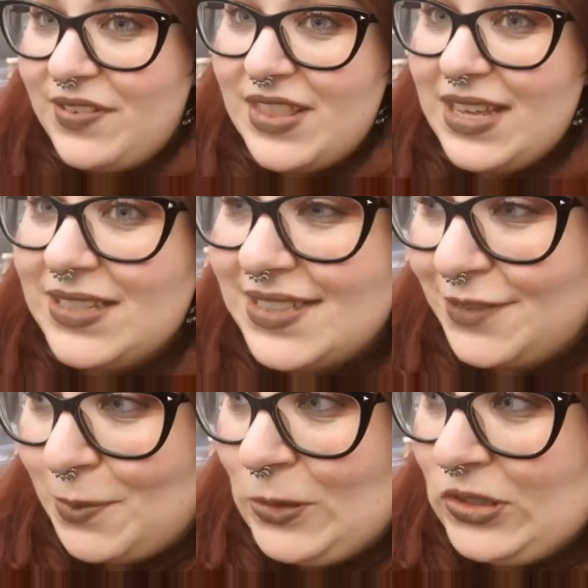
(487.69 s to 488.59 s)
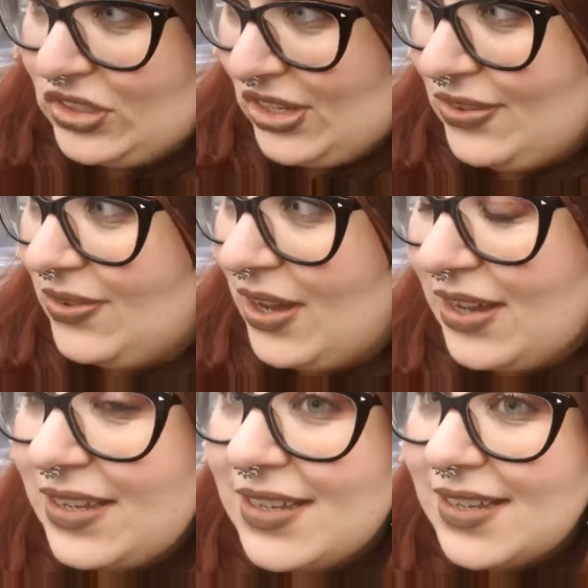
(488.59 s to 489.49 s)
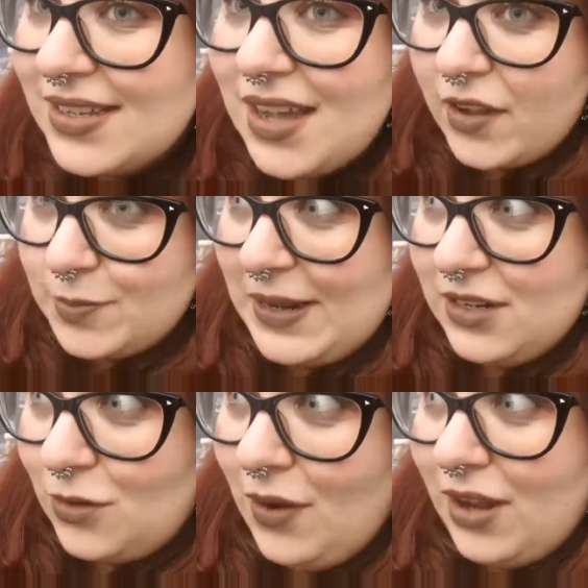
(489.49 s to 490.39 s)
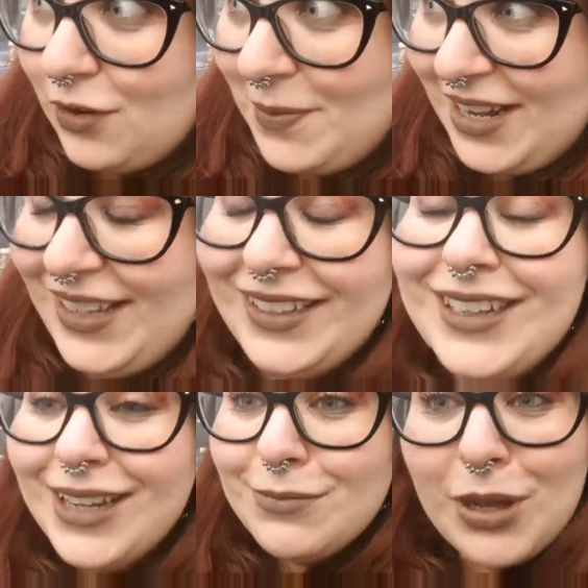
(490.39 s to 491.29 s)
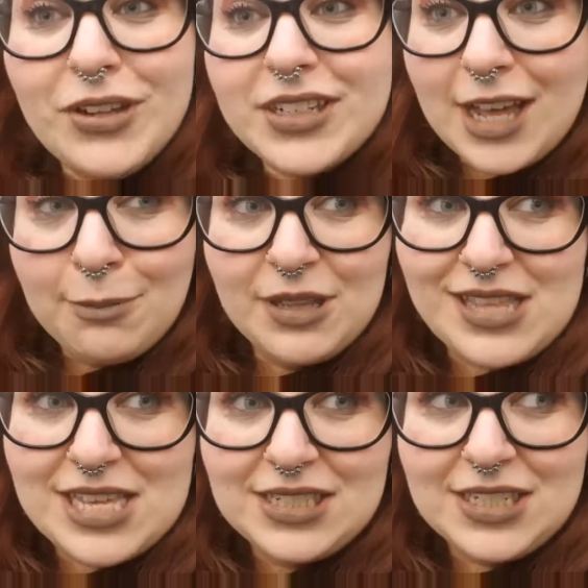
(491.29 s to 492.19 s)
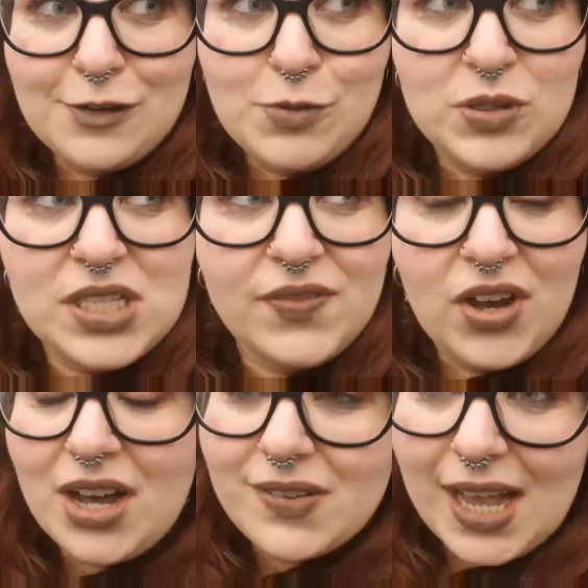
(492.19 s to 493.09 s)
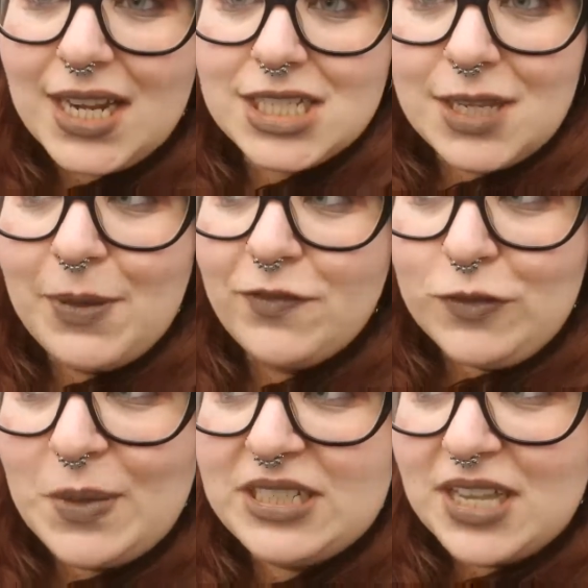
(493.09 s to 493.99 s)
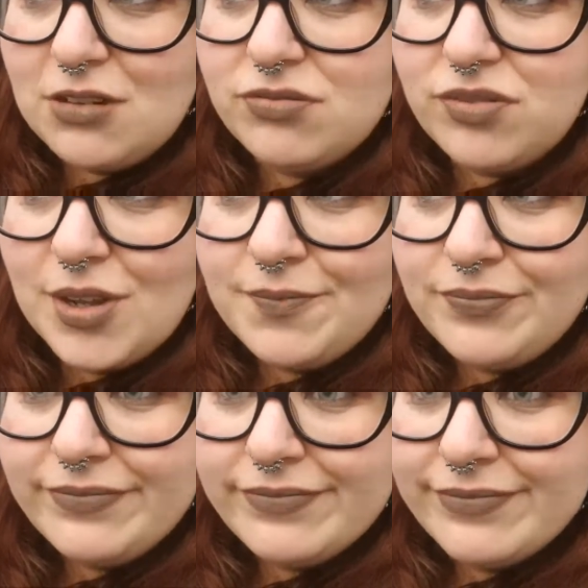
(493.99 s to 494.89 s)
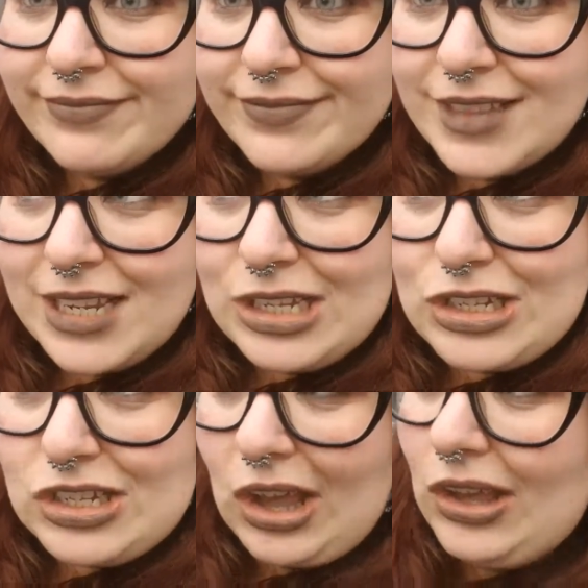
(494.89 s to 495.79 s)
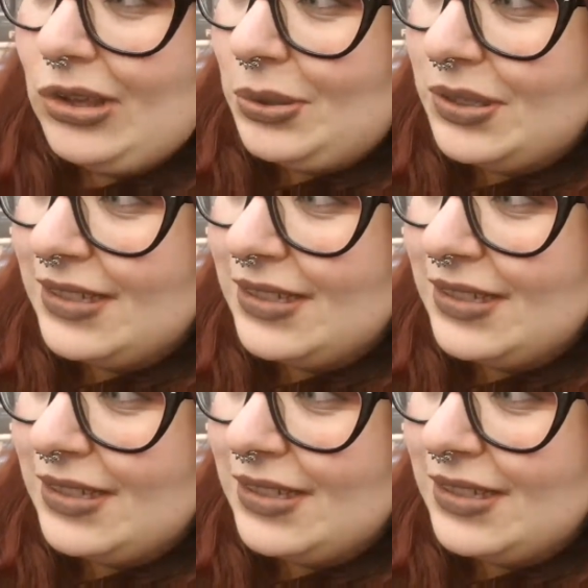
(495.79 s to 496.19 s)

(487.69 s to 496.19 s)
of things I've bought so far. I spent quite a lot of money, but only a couple of the things that I've bought so far have actually been for myself. So,